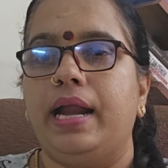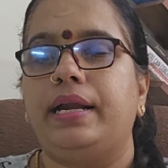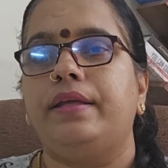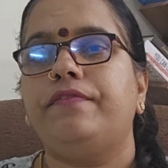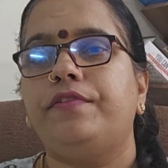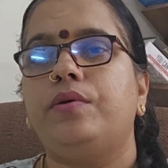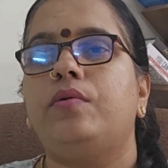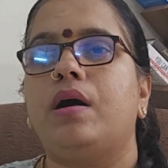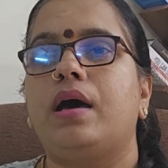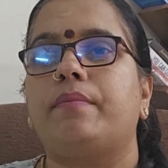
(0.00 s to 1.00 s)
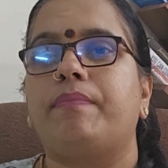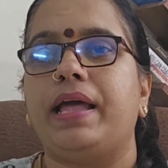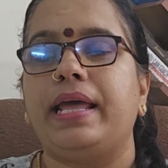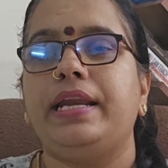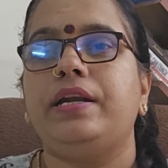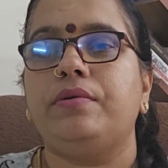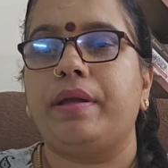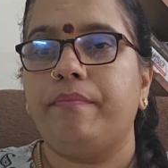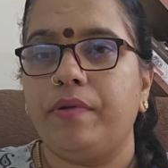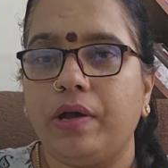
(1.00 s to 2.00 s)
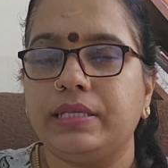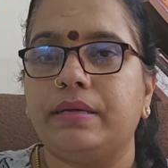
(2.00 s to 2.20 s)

and if you are planning to employ